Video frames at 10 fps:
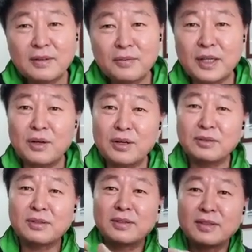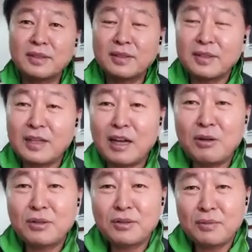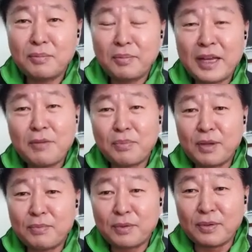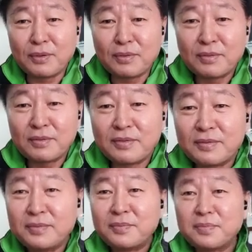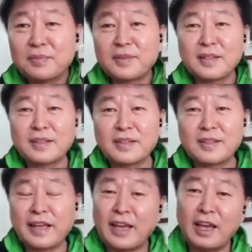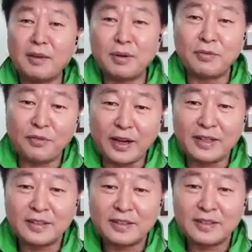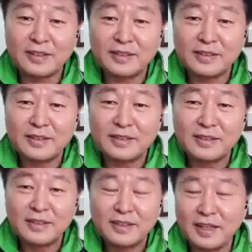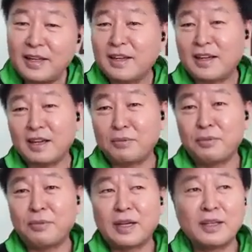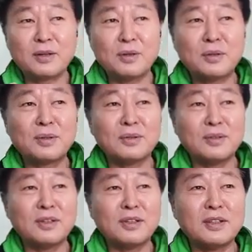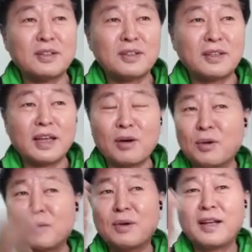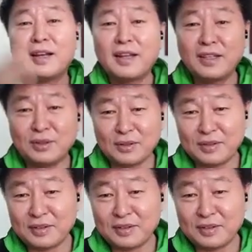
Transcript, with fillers: Because now many people they have a face. Yeah, everybody go to the their own religion.